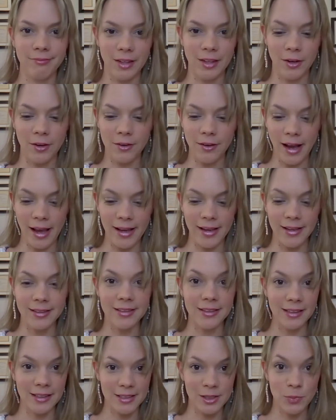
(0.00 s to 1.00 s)
all right,
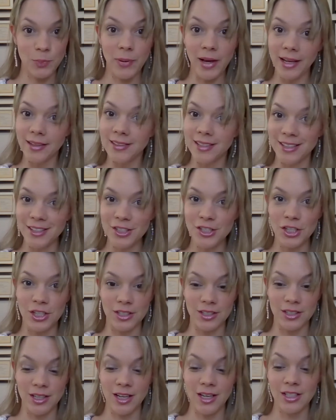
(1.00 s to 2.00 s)
let's pay
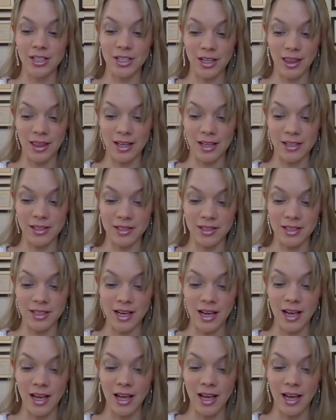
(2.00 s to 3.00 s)
attention to this.
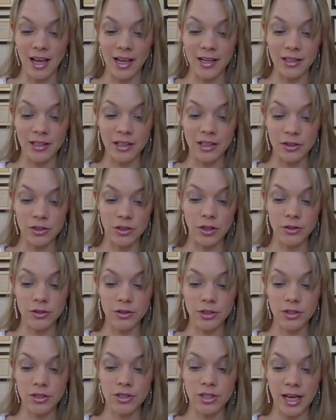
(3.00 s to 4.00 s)
And he's
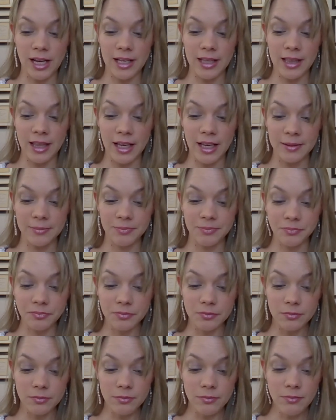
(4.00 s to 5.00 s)
also saying that
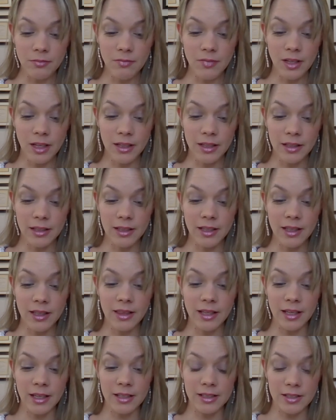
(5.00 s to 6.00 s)
he
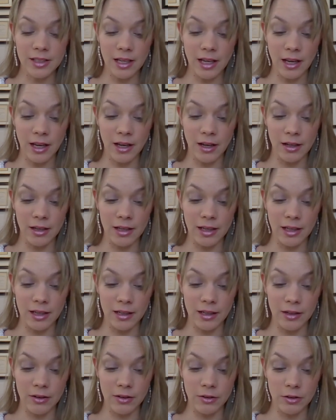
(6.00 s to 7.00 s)
thinks,
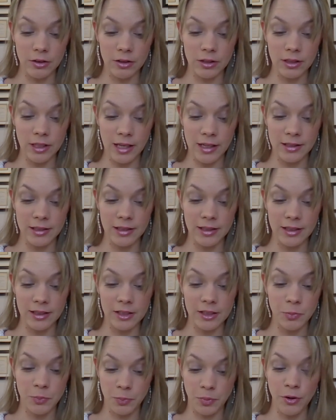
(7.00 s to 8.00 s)
and
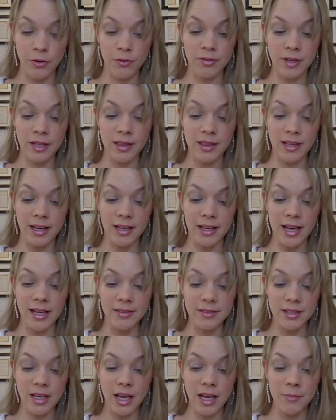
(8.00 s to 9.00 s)
he's proven that
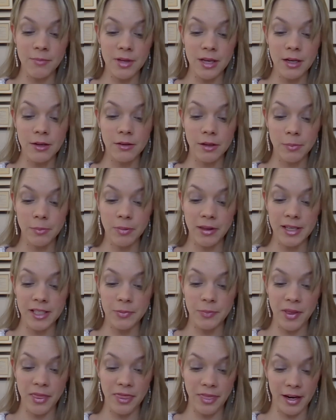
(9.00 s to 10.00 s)
enzyme
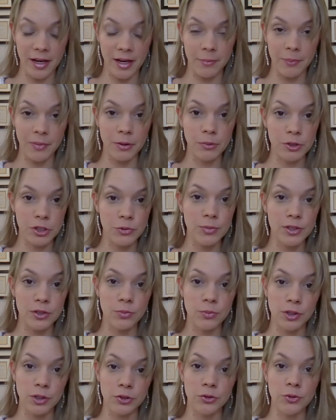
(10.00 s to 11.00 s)
replacement therapy, which means
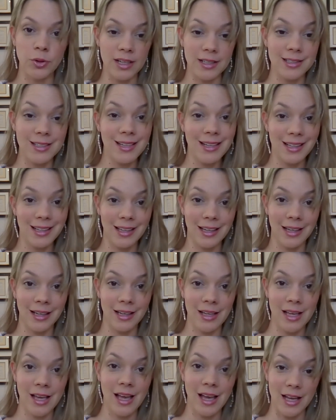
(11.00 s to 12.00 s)
when you are taking
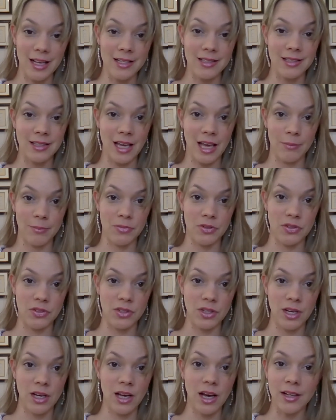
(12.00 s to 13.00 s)
enzymes
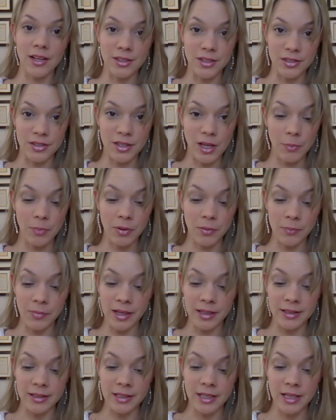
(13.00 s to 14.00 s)
as a
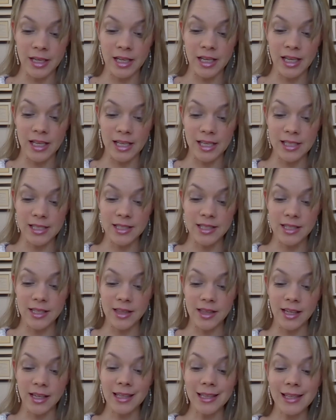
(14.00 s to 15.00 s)
supplement, is
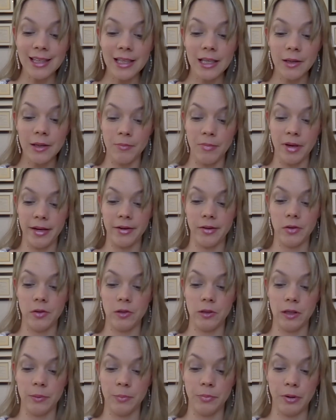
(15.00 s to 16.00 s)
the key
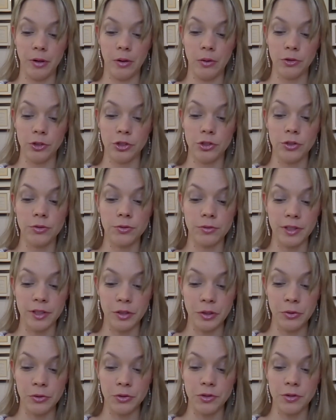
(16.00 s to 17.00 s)
medical approach to
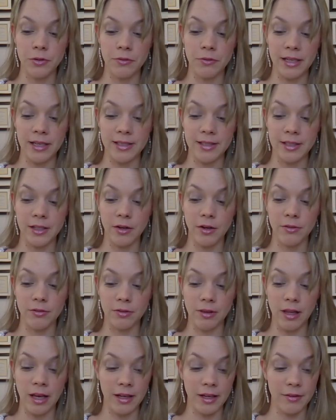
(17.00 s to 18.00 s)
reduce the risk of
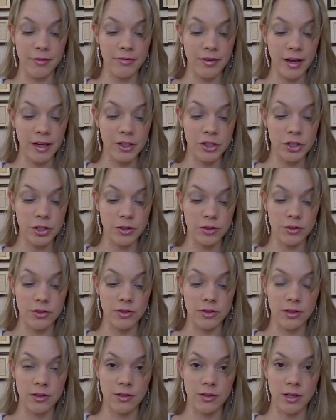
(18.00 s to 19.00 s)
lung
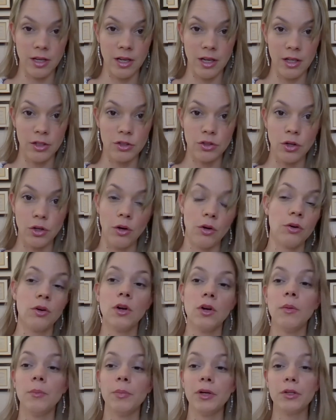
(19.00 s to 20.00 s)
infections. So
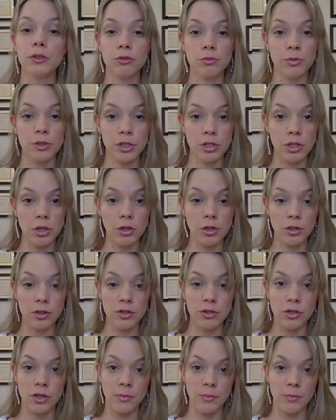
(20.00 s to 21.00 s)
because we're so
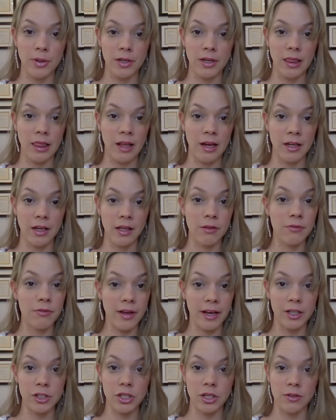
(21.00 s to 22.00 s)
concerned about a lung
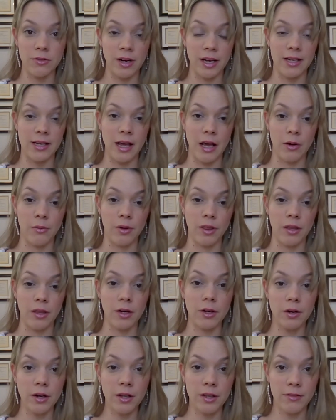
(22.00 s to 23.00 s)
infection right now with the
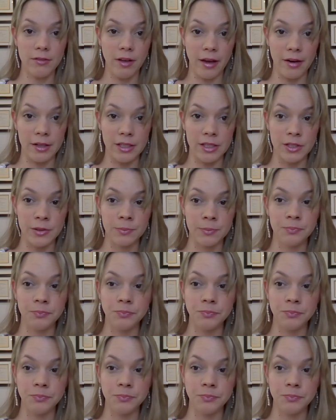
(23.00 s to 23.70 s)
coronavirus,